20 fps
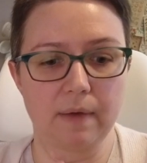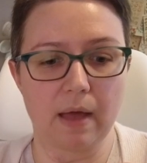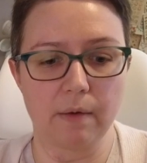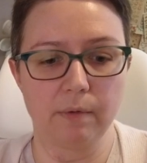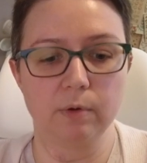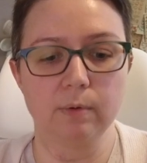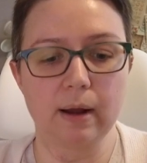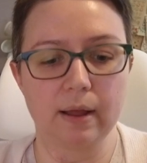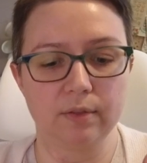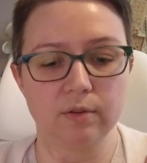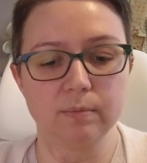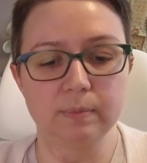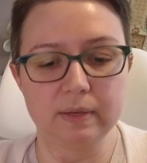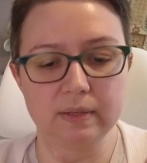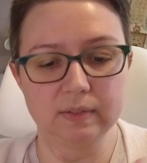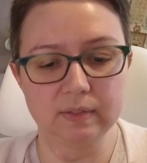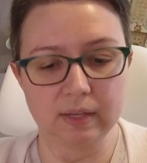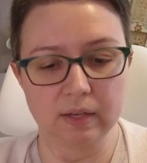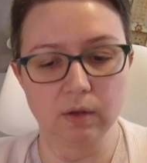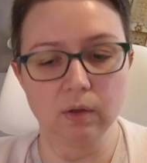I would rather be
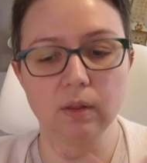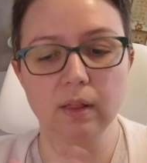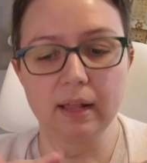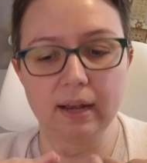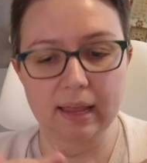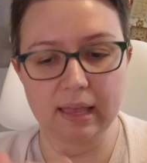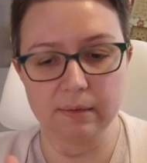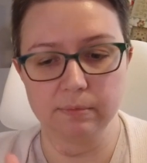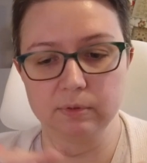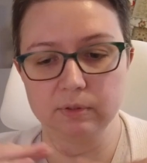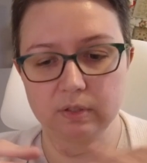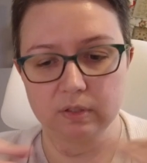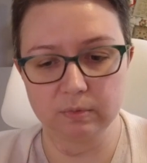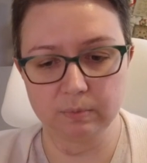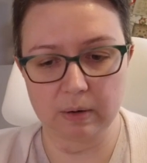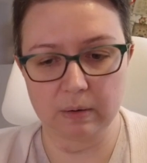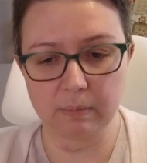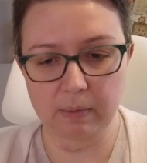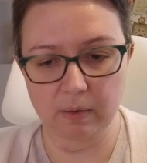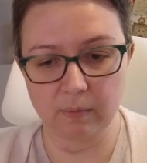single and able to
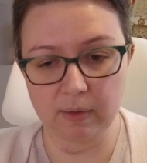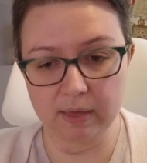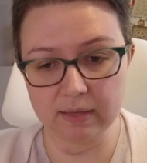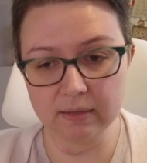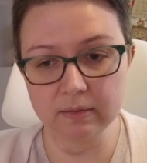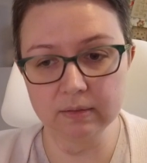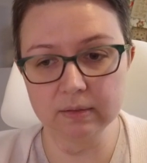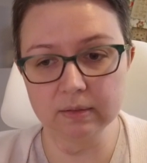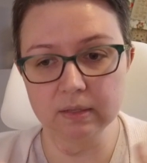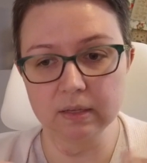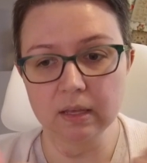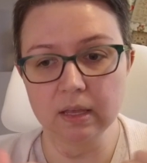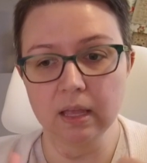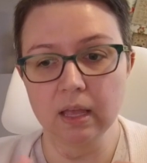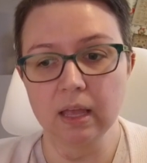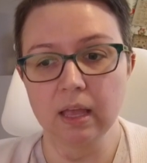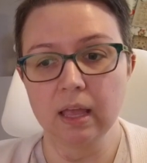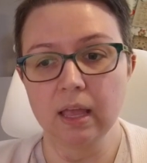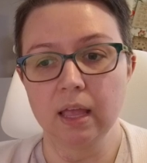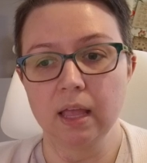spread my wings
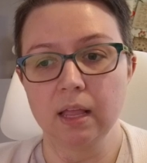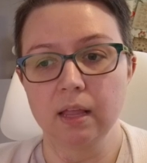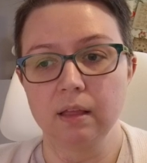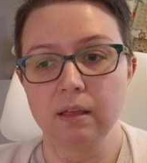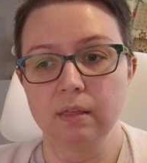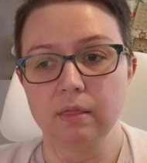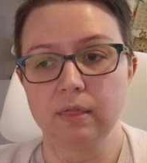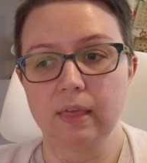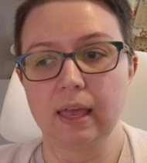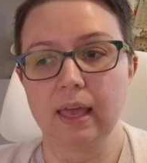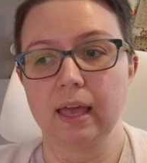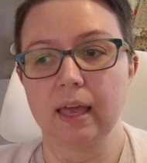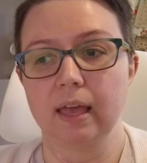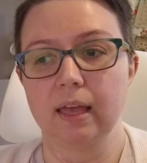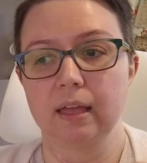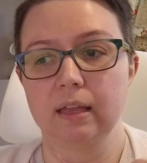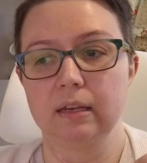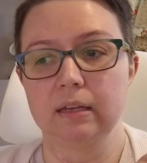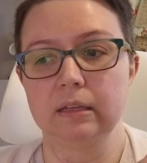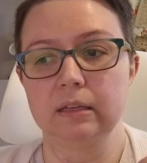
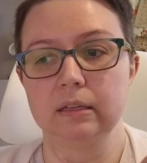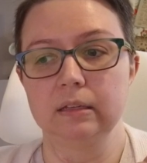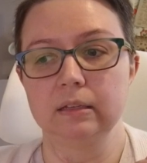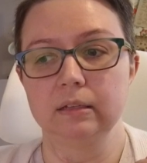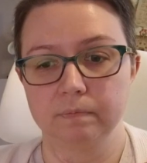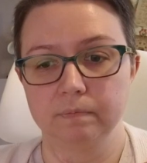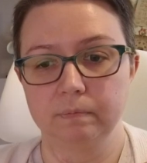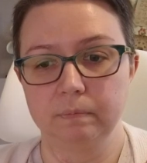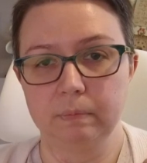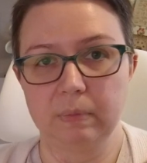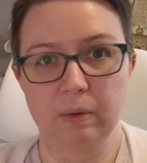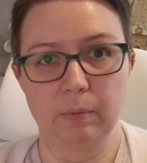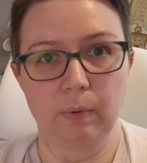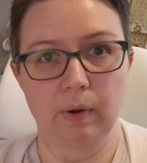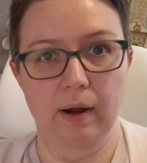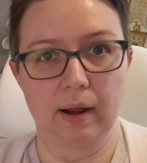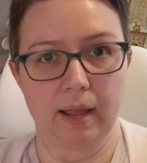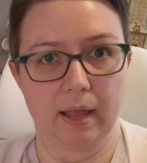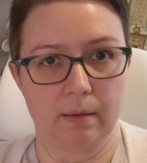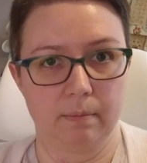than be
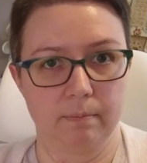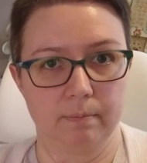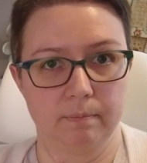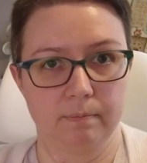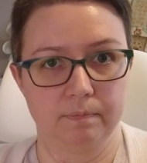where I am